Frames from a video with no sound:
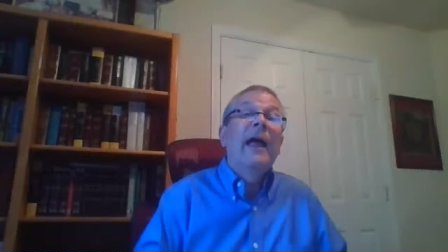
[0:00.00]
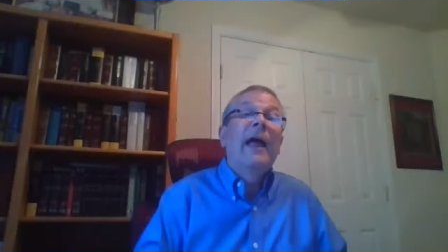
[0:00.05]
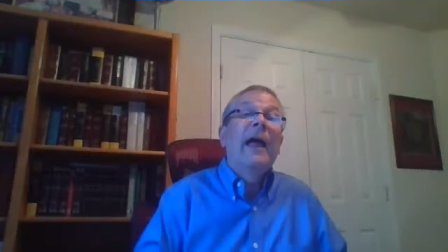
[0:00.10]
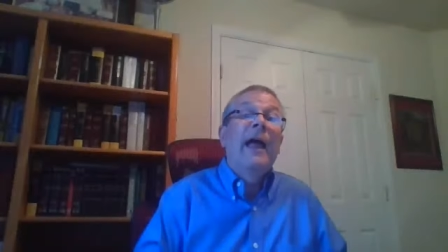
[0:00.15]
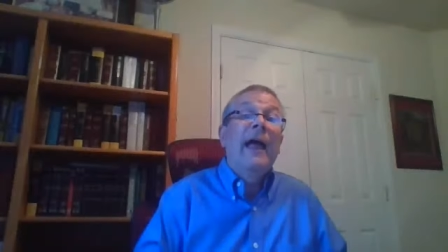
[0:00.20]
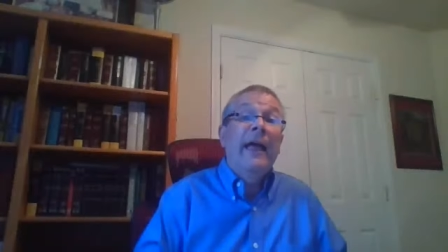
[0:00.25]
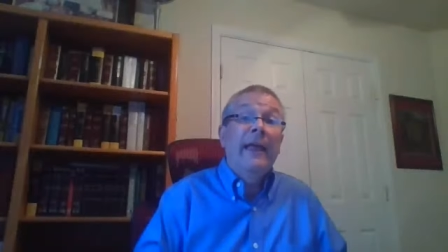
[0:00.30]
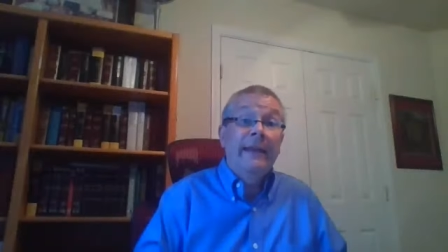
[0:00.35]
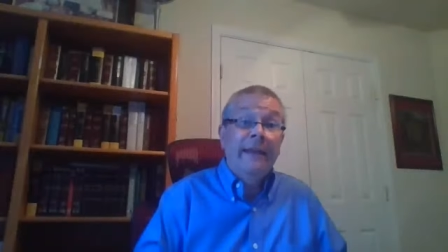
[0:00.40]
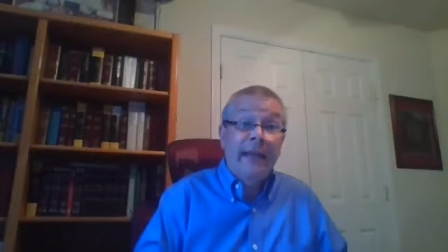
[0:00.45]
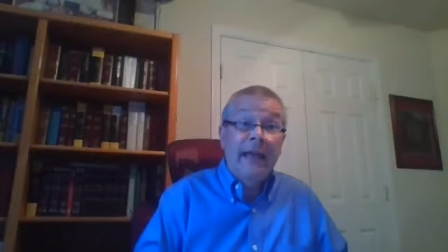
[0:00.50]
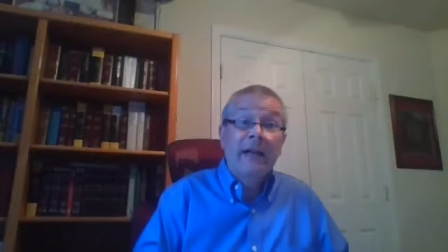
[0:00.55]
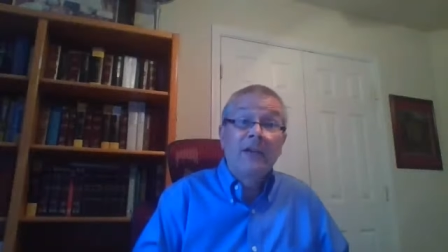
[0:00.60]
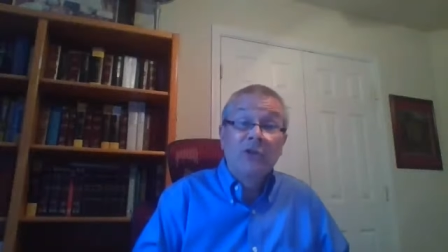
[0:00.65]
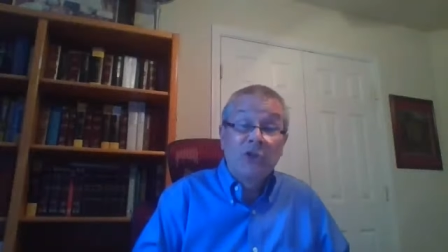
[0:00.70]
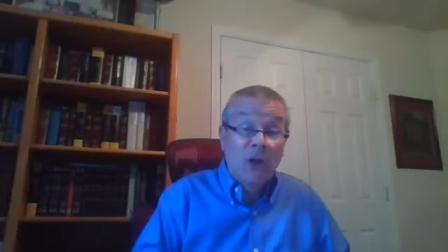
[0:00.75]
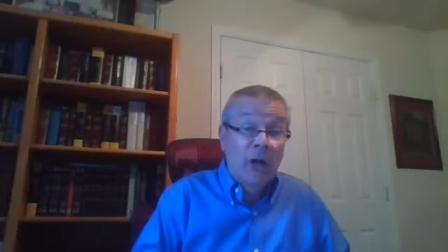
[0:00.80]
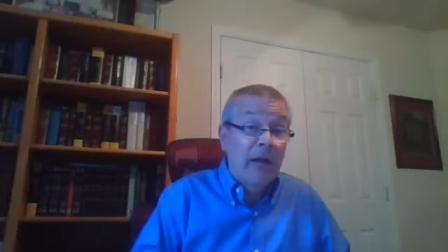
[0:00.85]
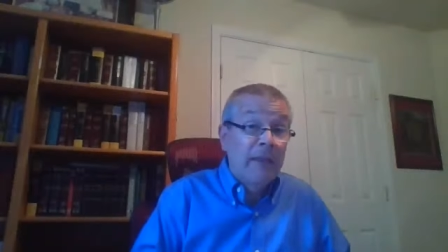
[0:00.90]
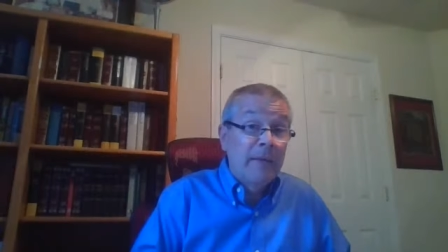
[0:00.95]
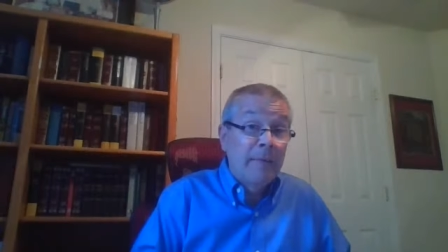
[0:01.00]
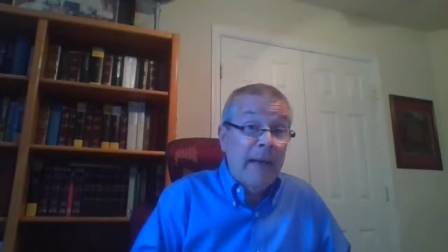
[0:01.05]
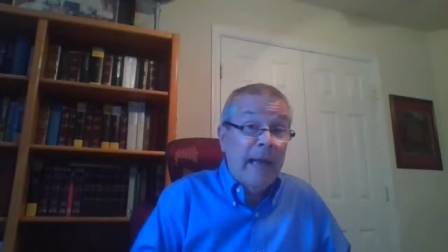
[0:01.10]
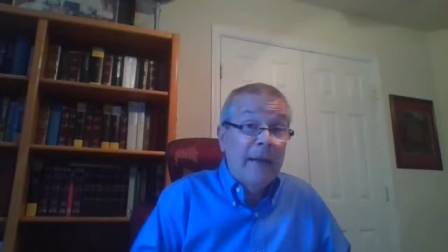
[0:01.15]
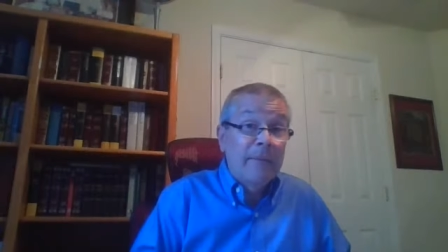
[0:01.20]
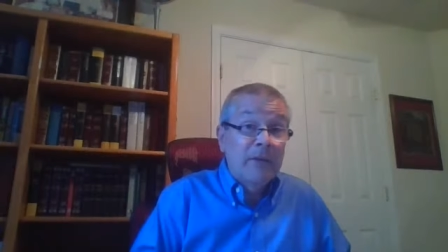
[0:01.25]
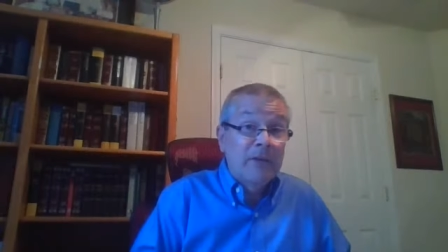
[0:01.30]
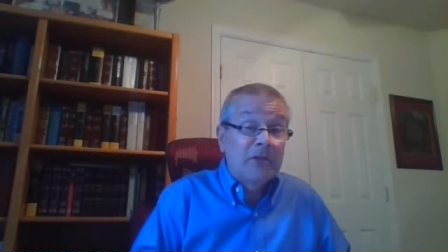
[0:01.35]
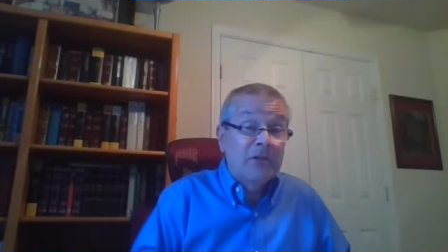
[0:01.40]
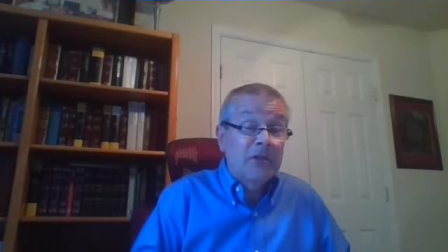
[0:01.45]
And now John the
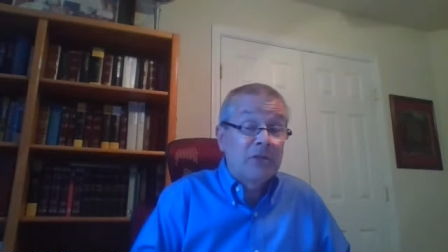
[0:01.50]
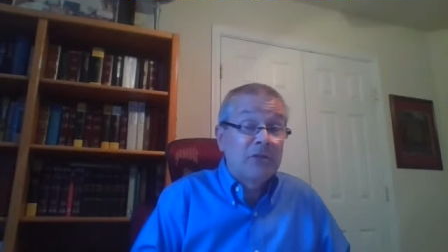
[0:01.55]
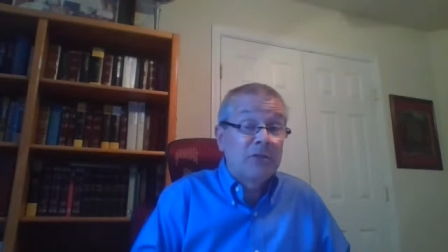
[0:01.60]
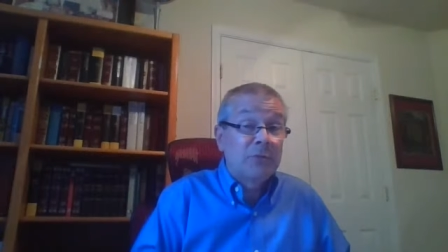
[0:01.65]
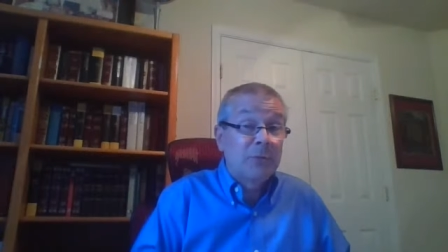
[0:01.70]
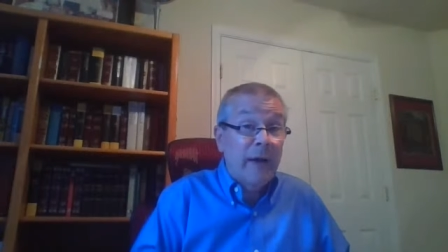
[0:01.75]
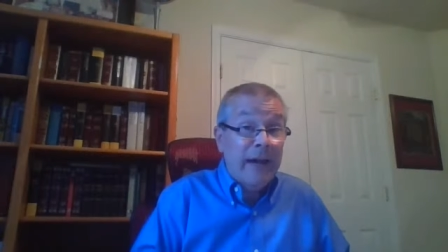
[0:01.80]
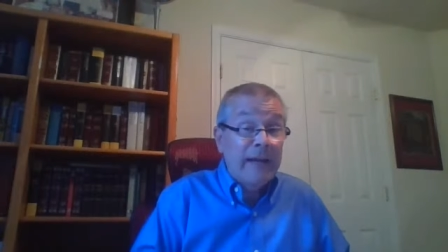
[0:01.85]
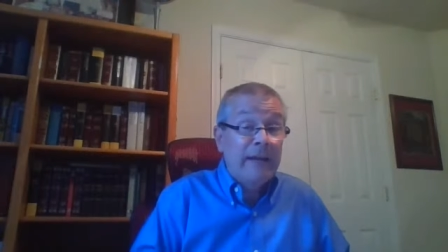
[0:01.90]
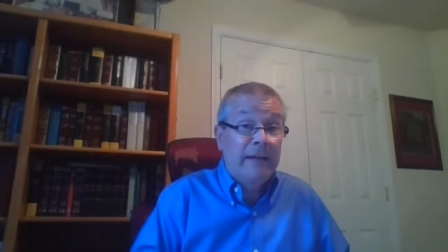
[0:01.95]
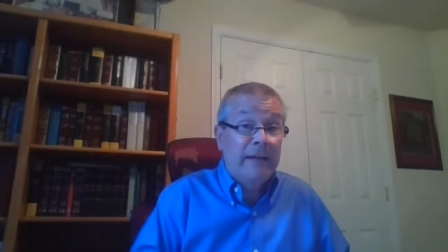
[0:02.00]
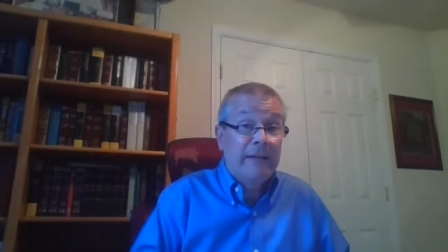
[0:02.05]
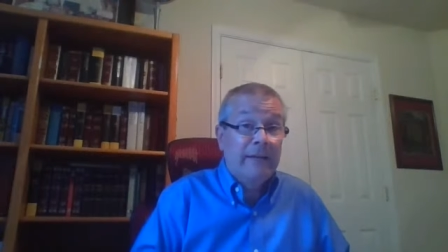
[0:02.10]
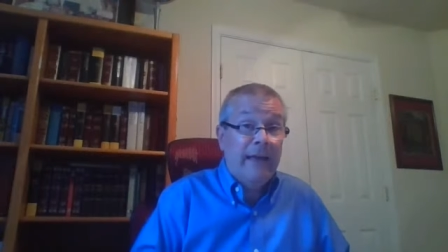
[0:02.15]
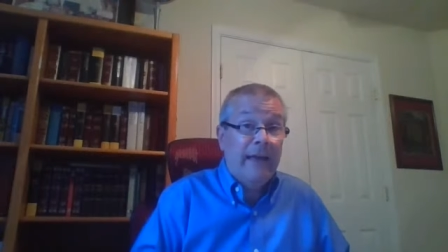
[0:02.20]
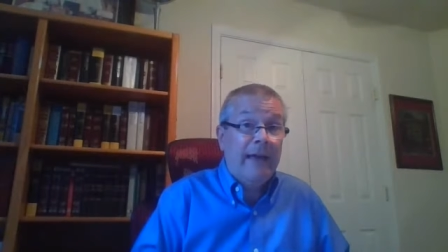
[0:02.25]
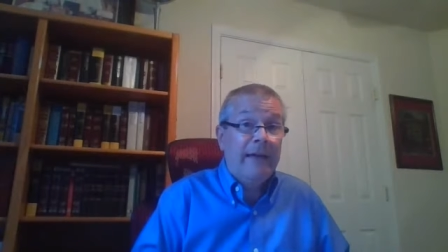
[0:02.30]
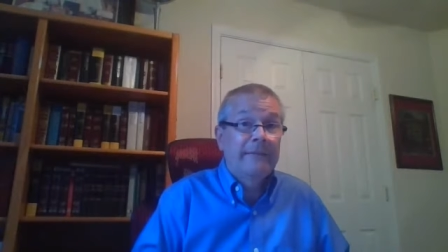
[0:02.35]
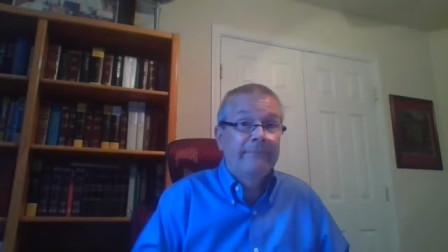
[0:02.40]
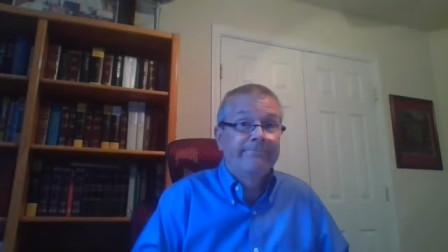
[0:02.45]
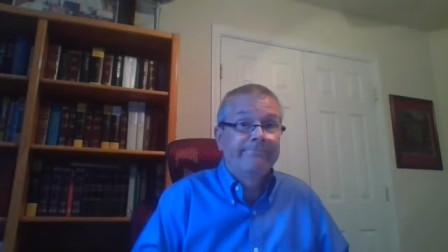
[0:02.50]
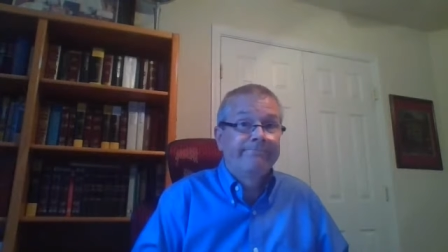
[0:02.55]
Baptist is threatening that.